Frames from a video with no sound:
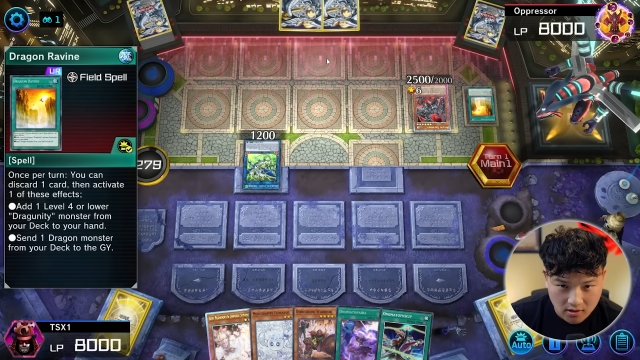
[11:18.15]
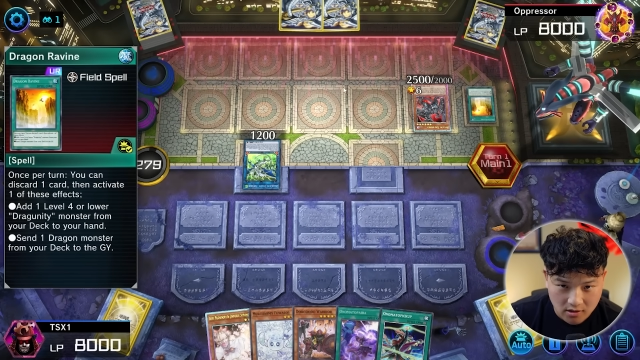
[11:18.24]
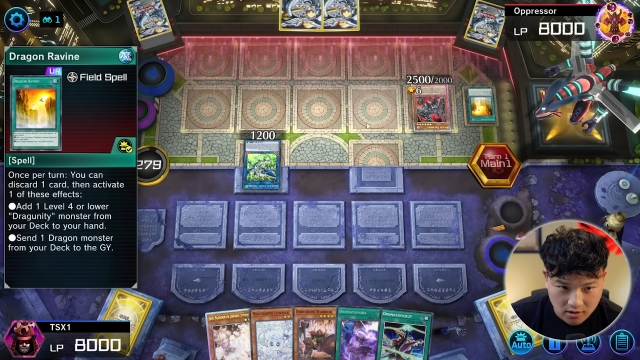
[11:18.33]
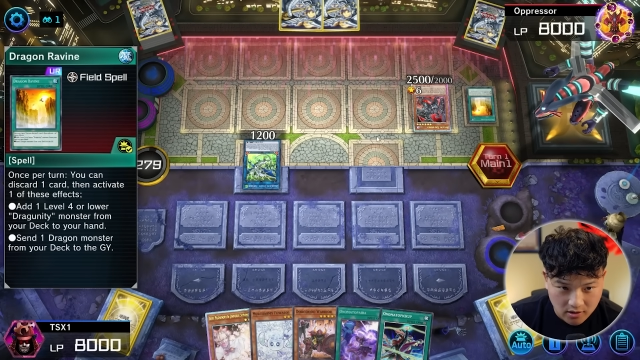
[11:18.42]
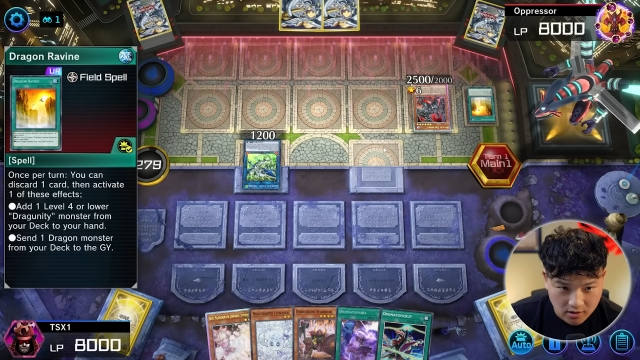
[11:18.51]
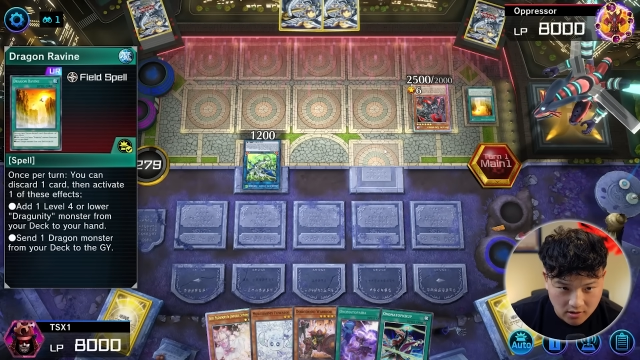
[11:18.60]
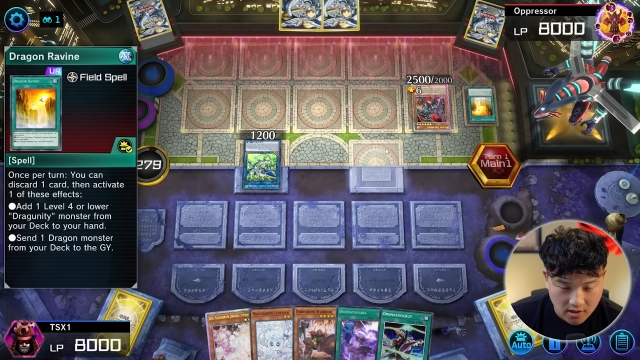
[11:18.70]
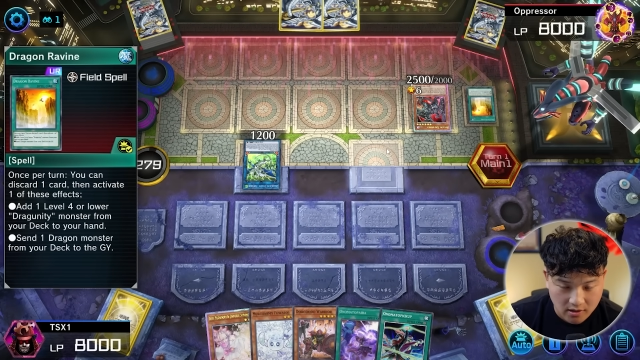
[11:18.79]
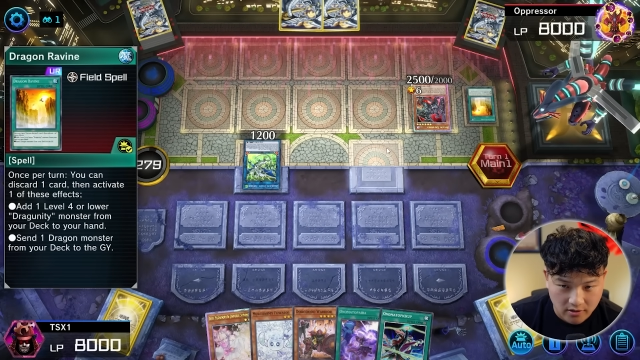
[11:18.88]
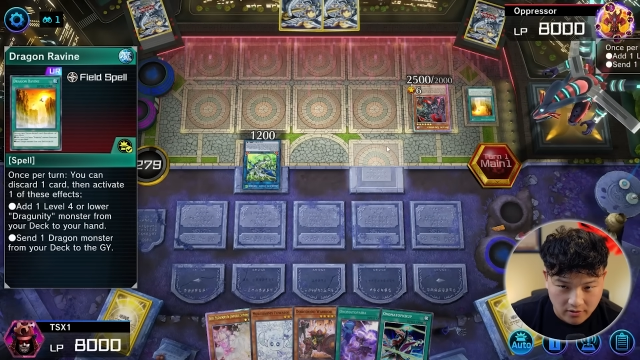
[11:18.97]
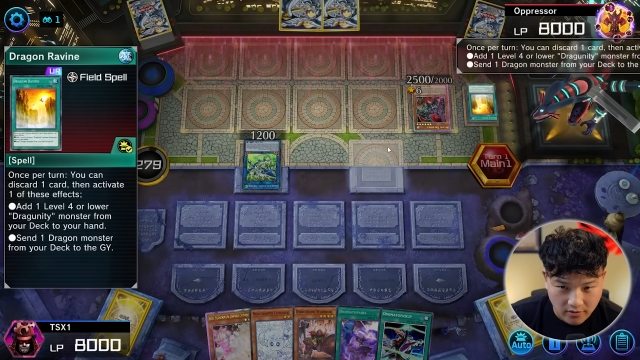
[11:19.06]
he's gonna send
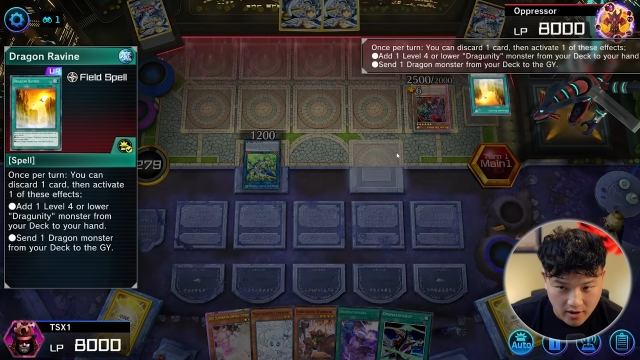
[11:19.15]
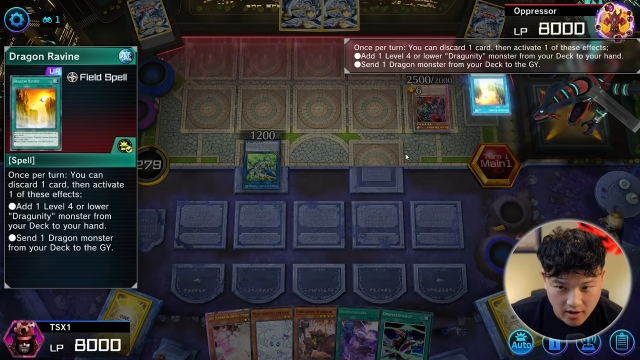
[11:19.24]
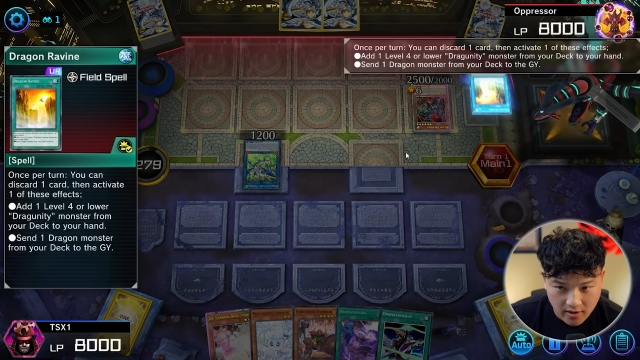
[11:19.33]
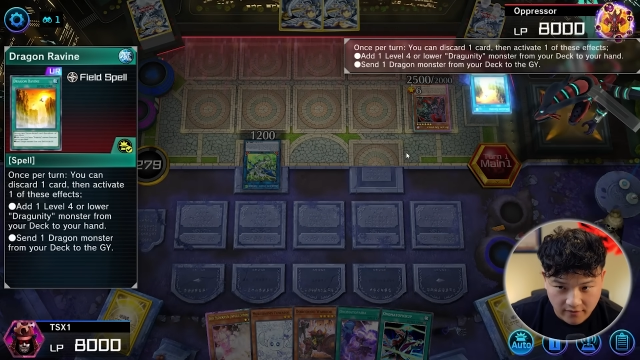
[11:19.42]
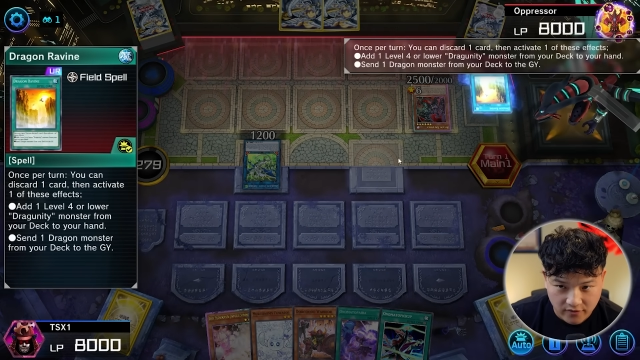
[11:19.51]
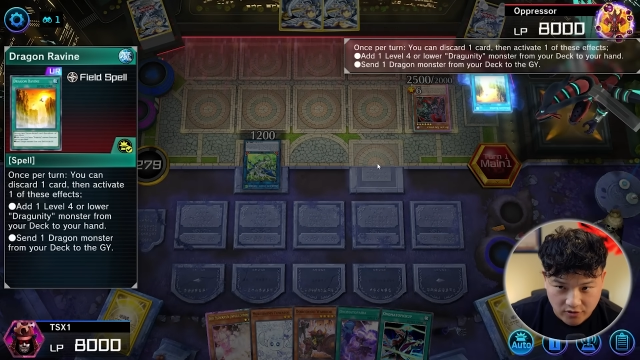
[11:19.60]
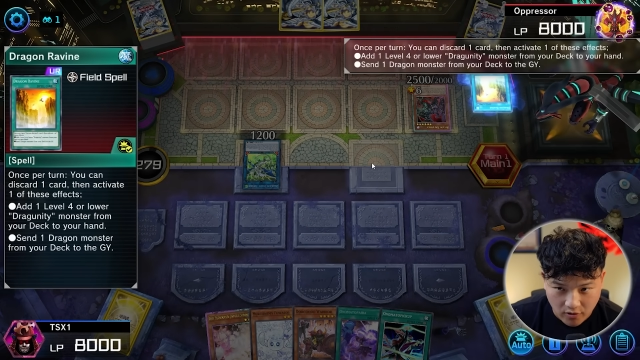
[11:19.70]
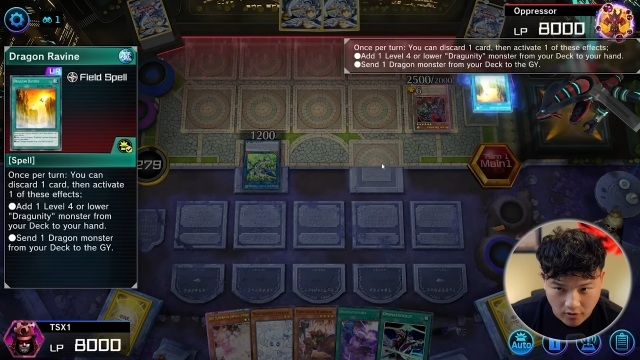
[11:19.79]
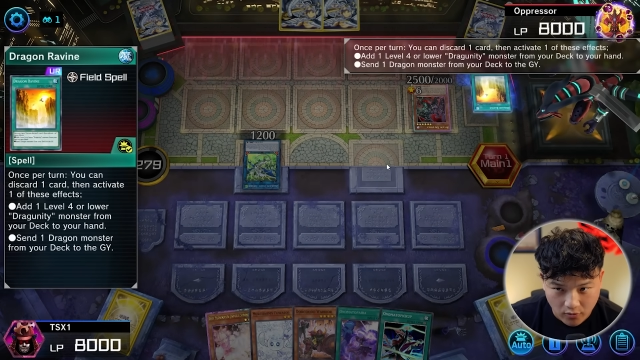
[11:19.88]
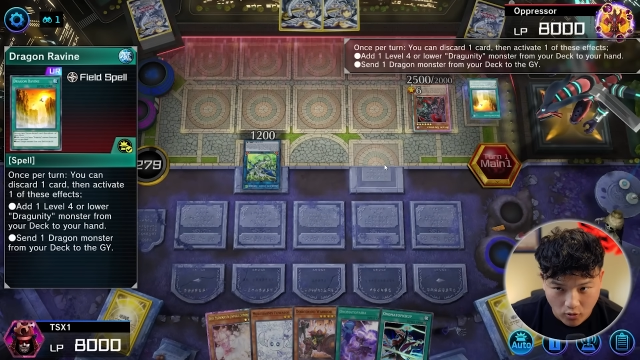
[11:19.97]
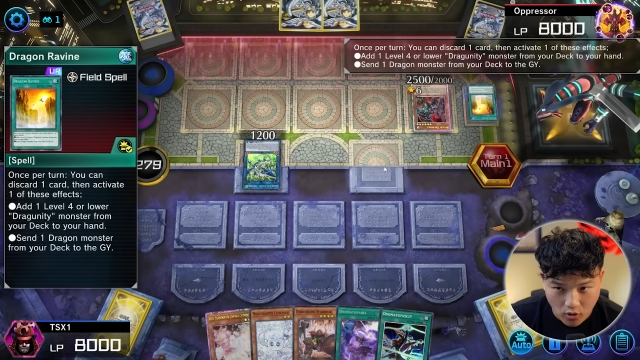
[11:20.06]
to the grave. Discard
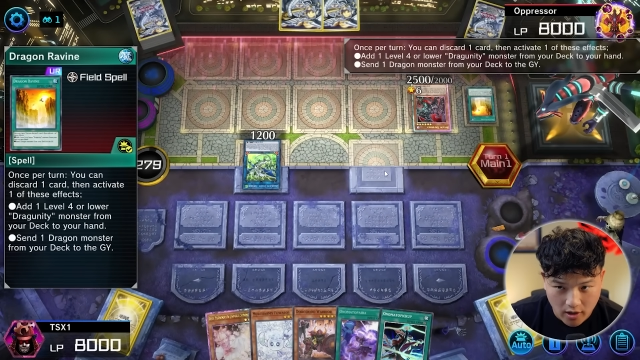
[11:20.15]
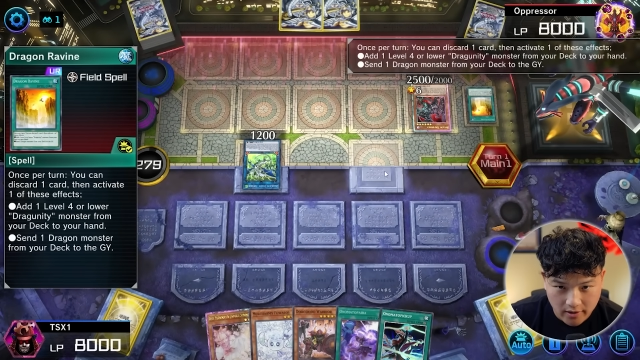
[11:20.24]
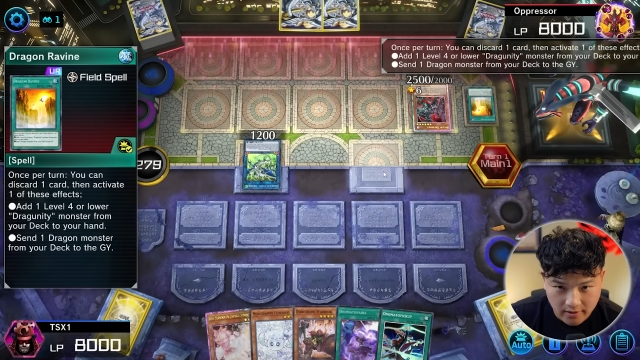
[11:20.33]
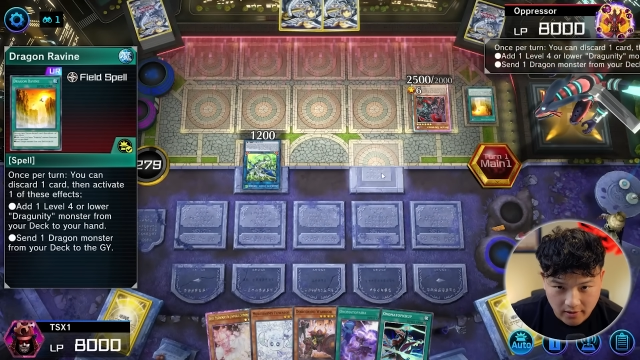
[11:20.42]
1.